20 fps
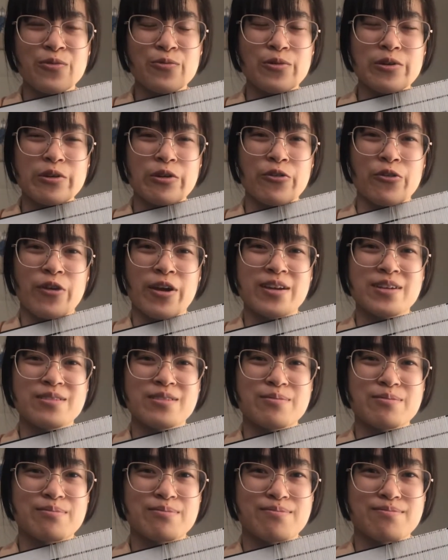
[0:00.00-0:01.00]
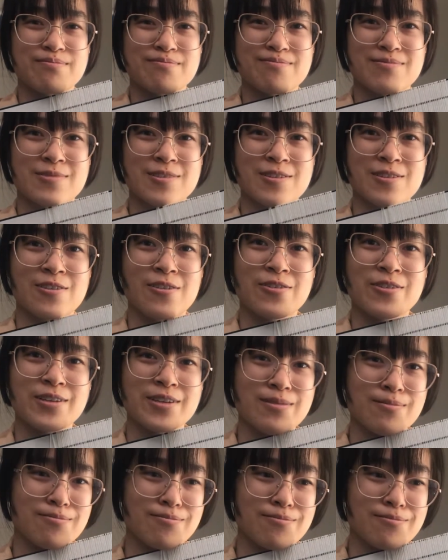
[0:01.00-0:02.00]
regret
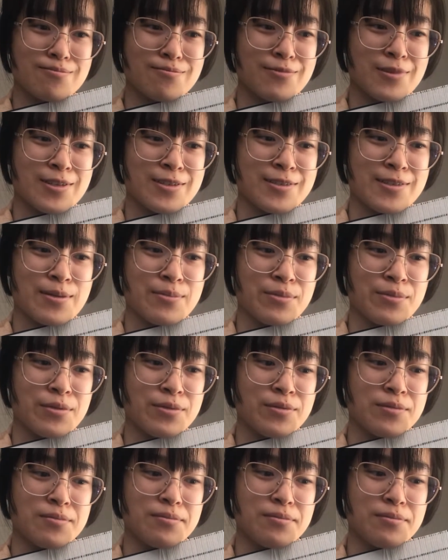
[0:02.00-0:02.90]
starting a sample.